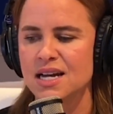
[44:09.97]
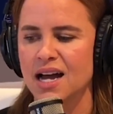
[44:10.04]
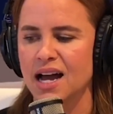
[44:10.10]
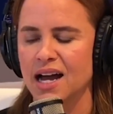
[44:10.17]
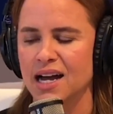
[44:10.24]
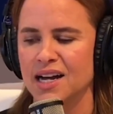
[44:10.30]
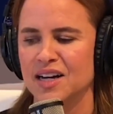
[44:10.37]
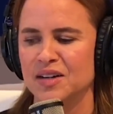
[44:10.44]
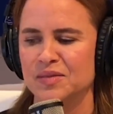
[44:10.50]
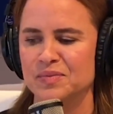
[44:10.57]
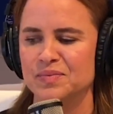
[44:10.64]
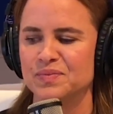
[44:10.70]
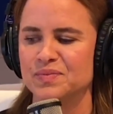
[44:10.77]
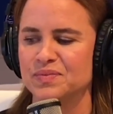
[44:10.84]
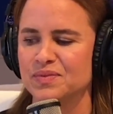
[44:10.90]

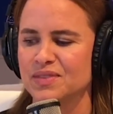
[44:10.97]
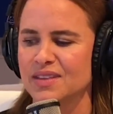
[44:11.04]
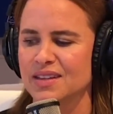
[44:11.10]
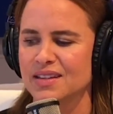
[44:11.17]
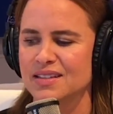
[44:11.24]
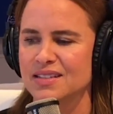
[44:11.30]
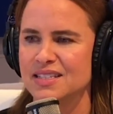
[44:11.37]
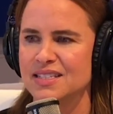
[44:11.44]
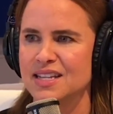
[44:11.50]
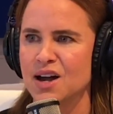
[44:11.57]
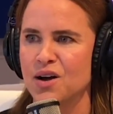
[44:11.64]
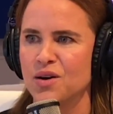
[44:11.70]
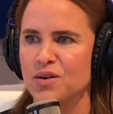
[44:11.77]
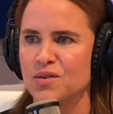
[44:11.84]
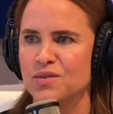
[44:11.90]

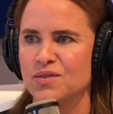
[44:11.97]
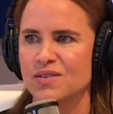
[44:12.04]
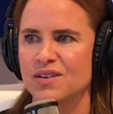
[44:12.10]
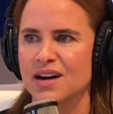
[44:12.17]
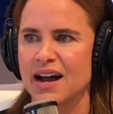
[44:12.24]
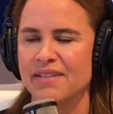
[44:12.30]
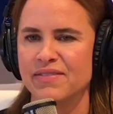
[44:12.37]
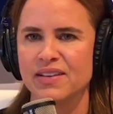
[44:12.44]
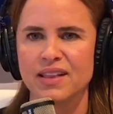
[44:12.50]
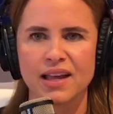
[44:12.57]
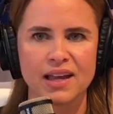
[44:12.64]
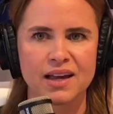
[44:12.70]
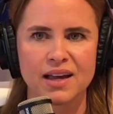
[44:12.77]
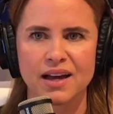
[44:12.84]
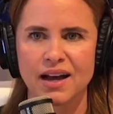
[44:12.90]
So I feel
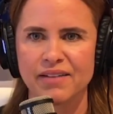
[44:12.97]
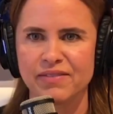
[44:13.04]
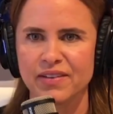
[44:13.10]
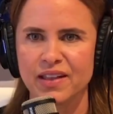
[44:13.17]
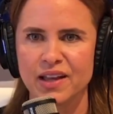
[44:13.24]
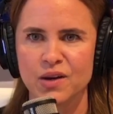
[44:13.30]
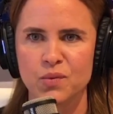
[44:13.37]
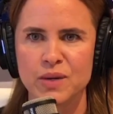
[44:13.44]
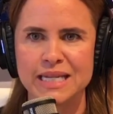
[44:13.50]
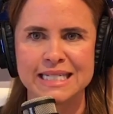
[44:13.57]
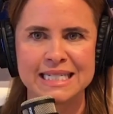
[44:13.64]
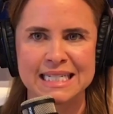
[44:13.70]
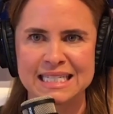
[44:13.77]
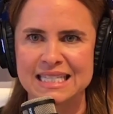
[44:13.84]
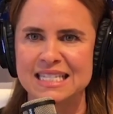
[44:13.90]
like we
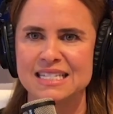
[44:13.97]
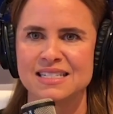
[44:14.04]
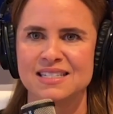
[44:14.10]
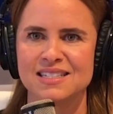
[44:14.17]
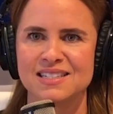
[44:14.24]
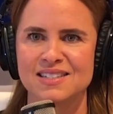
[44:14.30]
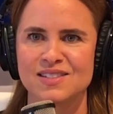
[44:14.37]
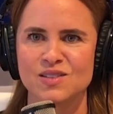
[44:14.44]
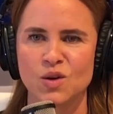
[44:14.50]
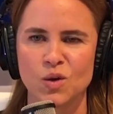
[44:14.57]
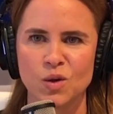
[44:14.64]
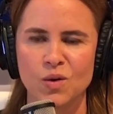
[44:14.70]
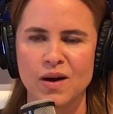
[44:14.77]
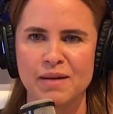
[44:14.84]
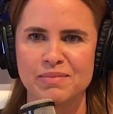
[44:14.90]
did this
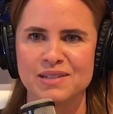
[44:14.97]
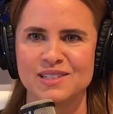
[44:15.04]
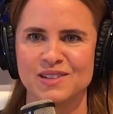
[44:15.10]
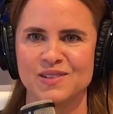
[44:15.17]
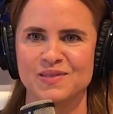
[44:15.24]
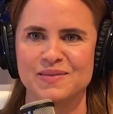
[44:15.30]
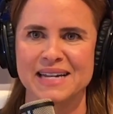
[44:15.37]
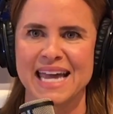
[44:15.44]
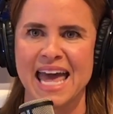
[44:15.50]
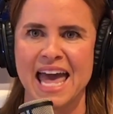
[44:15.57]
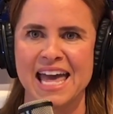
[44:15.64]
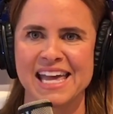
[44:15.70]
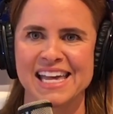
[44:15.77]
solo episode, McKay.